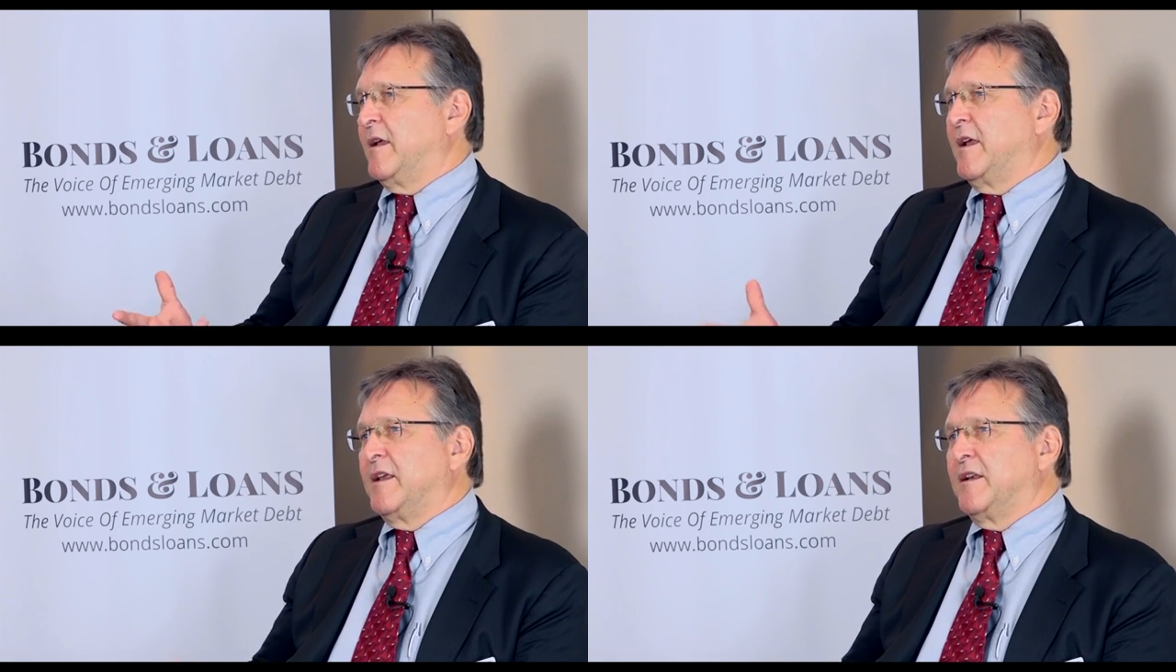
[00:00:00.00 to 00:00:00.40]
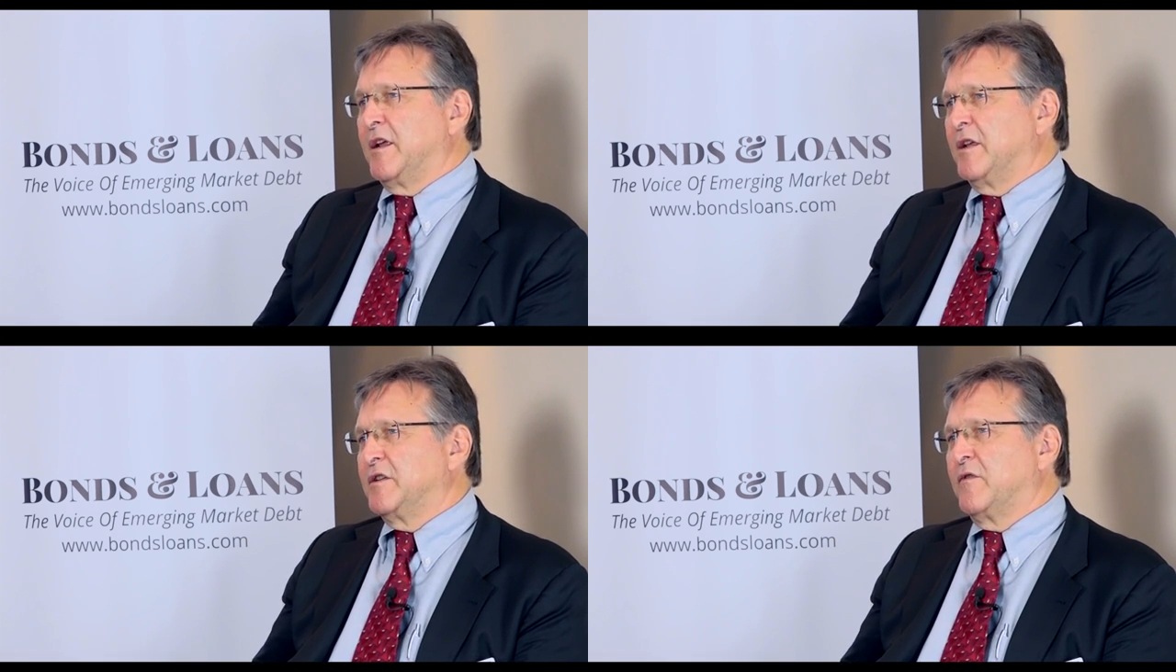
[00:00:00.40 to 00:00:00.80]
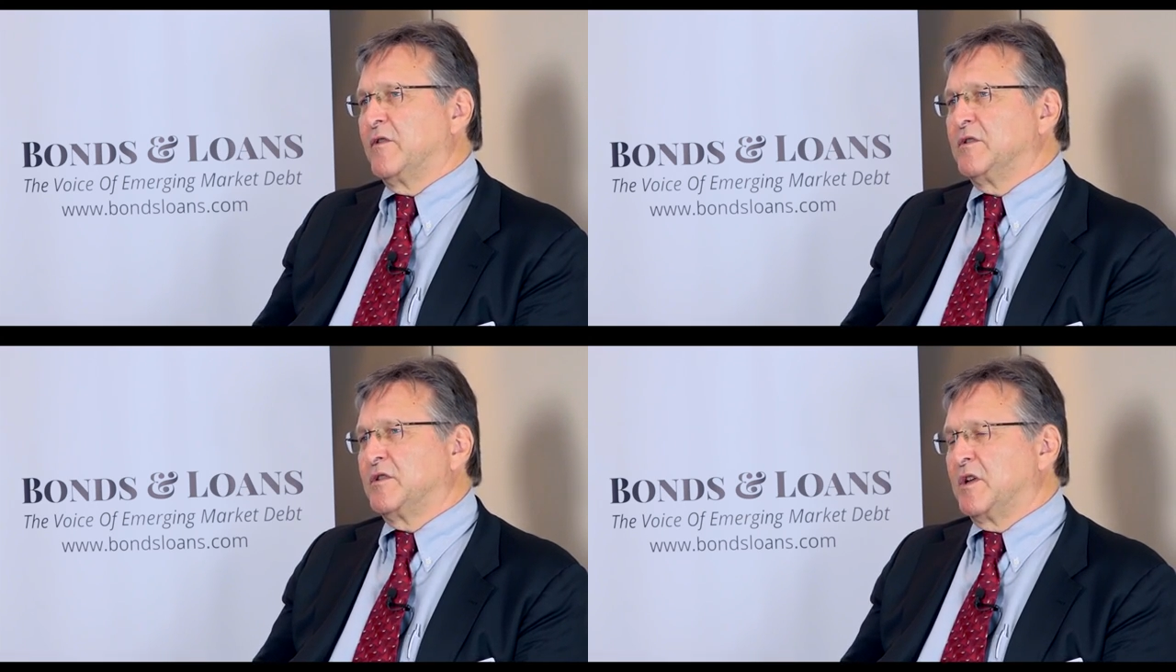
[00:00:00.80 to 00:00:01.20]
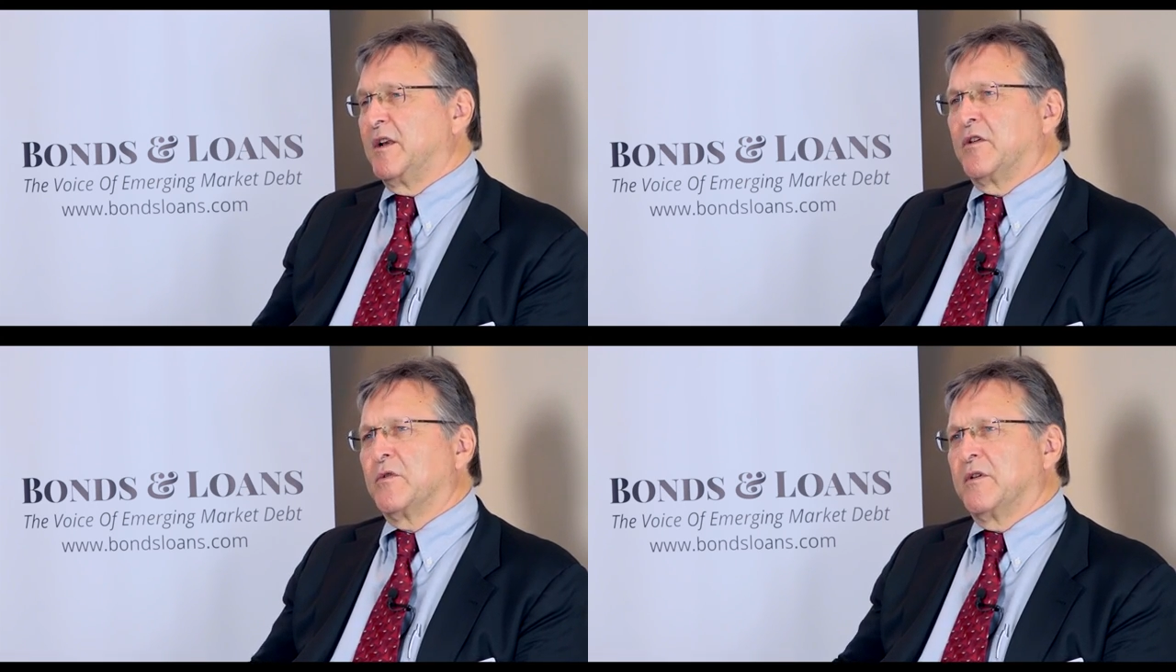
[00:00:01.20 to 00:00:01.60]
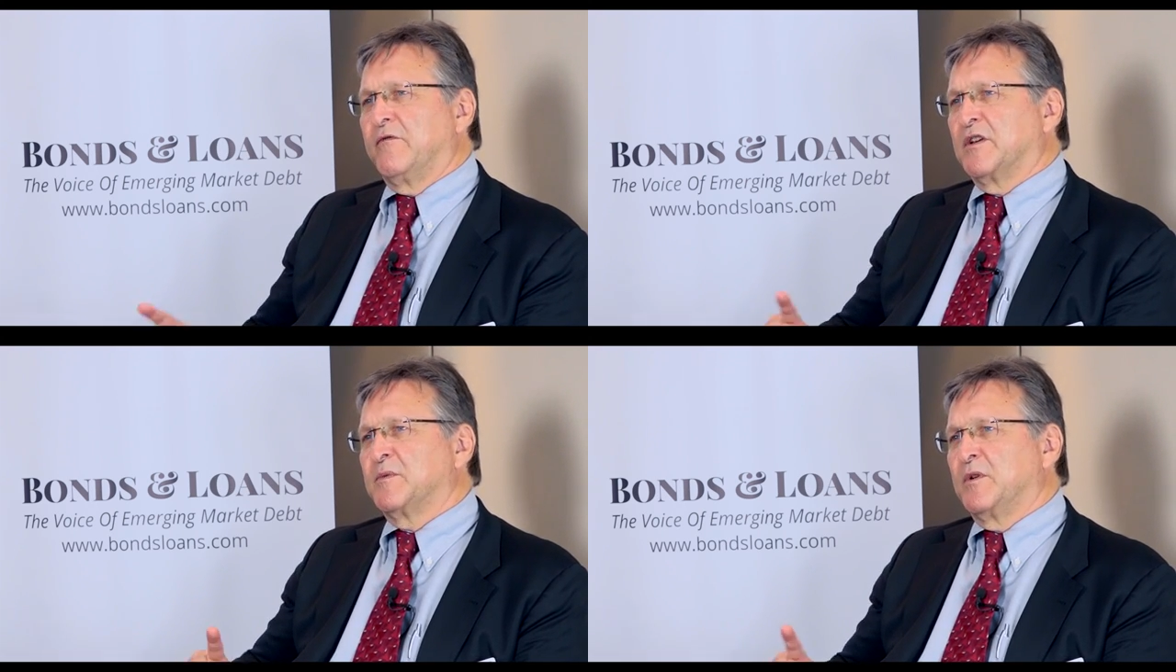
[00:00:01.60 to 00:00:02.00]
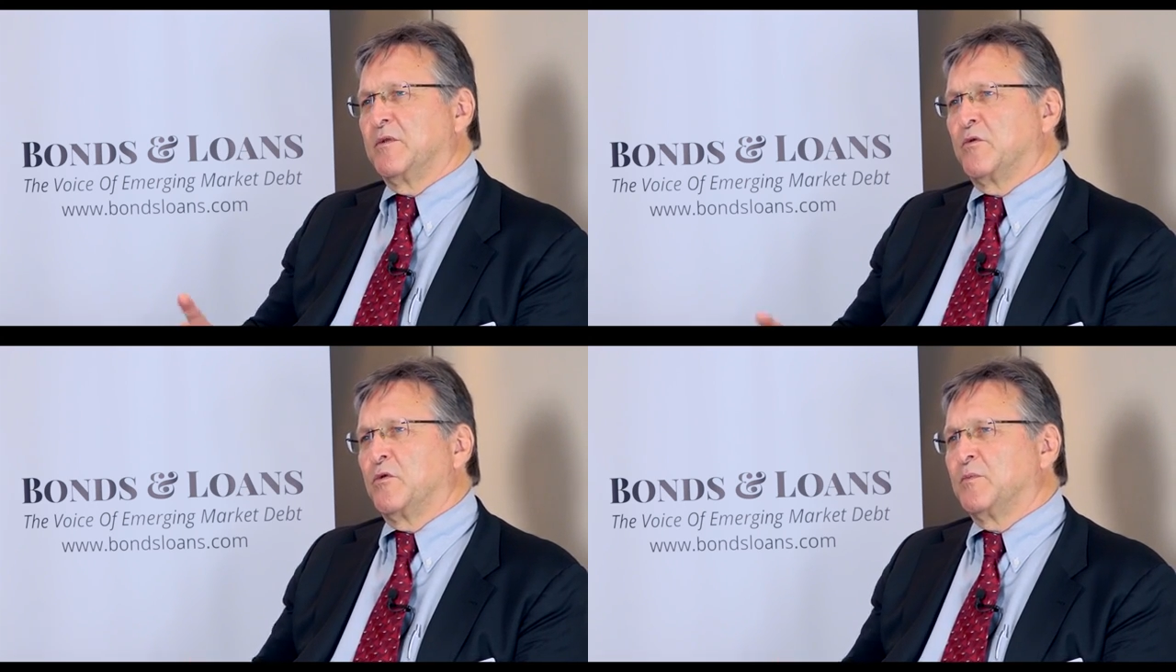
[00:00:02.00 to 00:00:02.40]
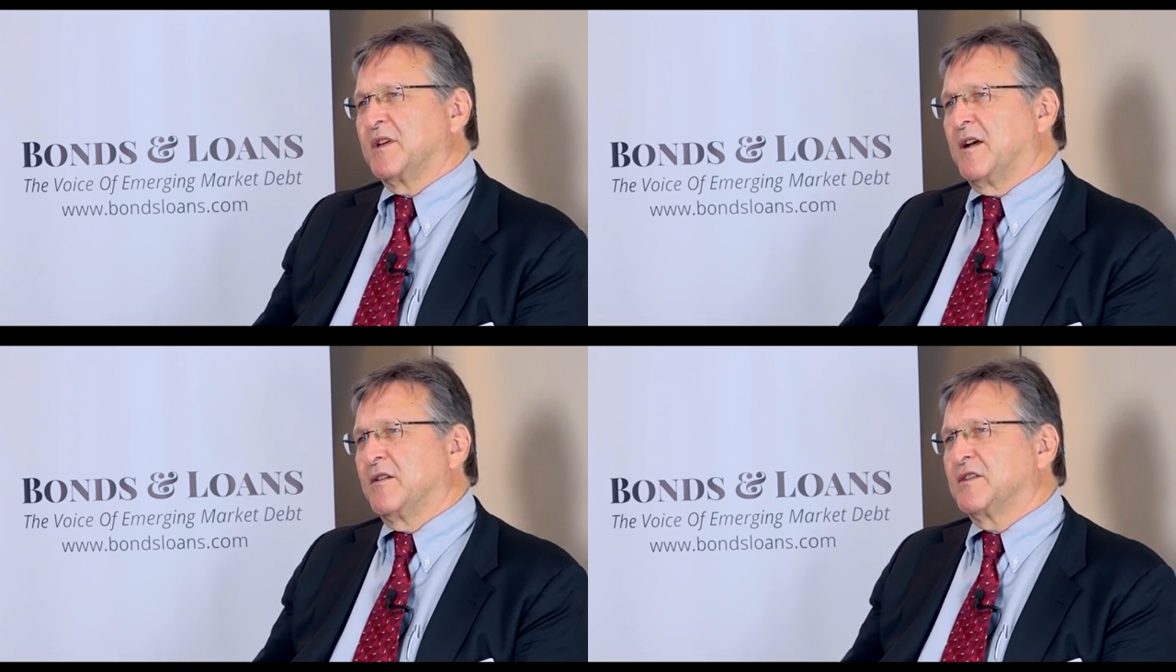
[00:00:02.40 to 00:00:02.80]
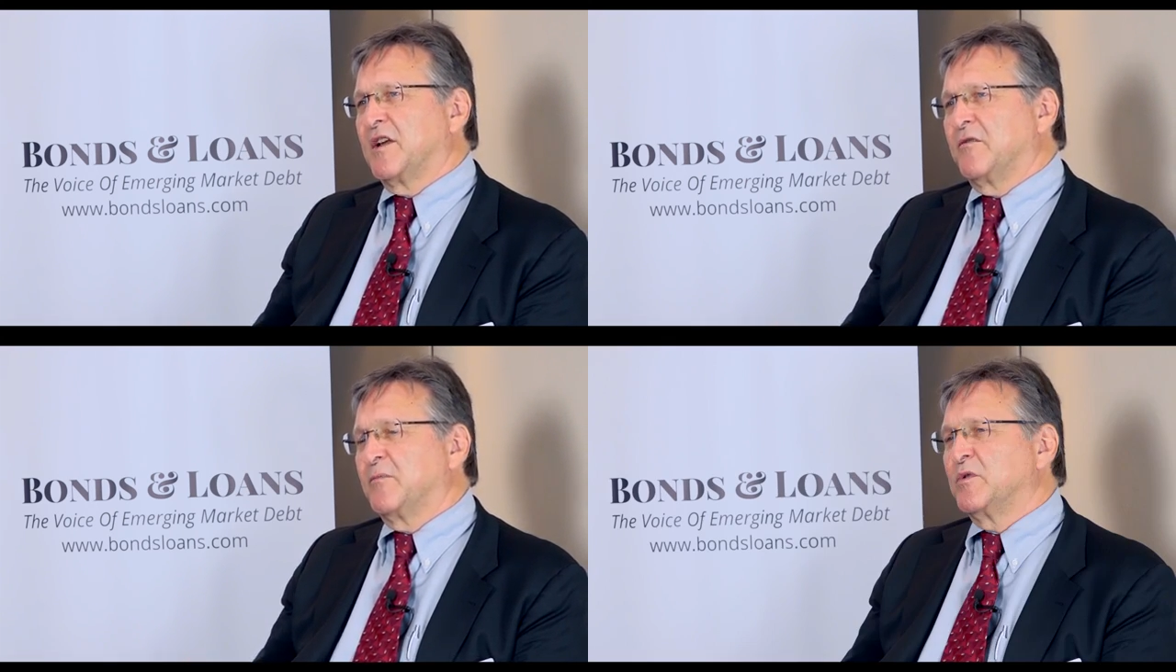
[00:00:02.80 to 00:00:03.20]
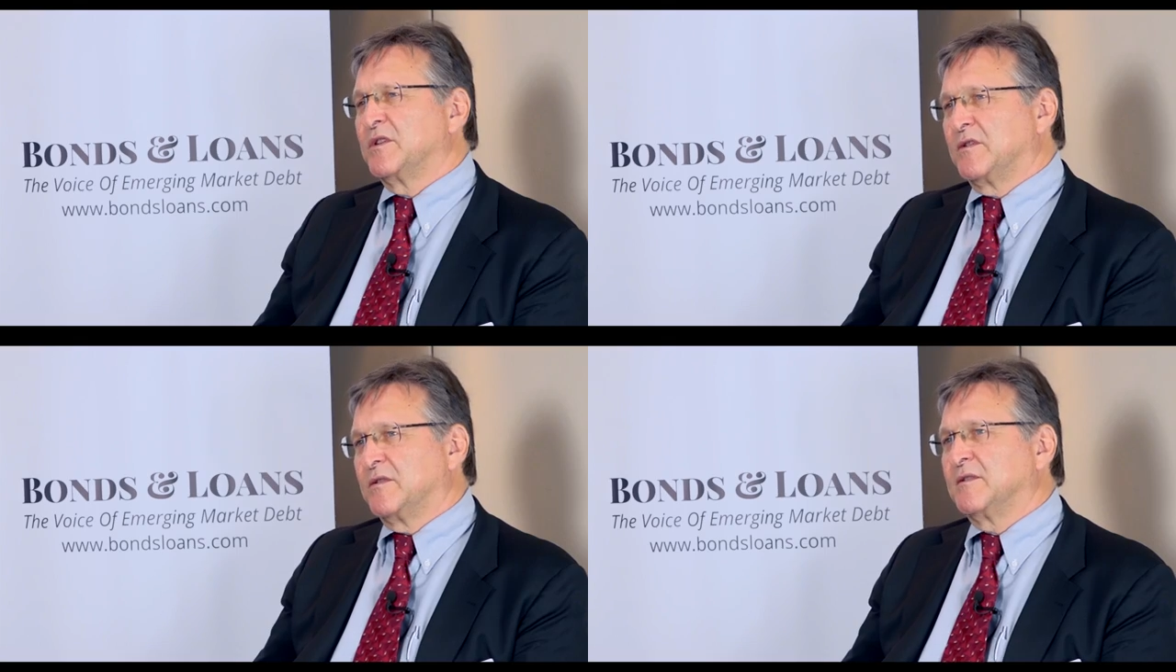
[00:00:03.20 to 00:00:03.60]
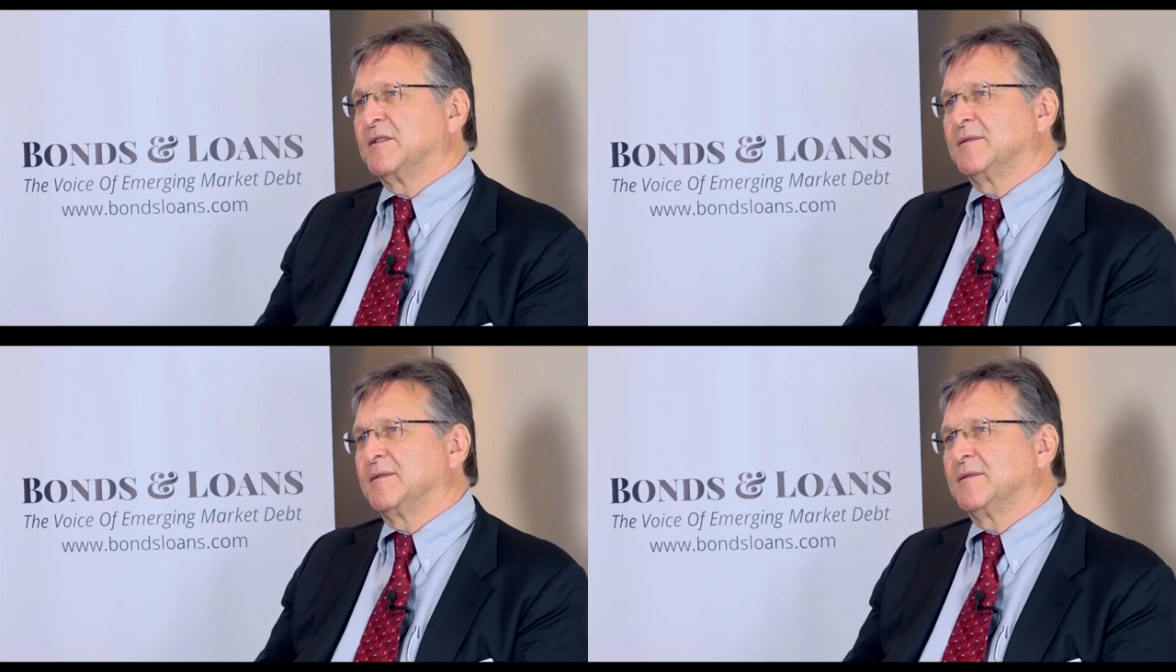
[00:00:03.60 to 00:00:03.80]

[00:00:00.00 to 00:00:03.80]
and other investment groups outside of Brazil.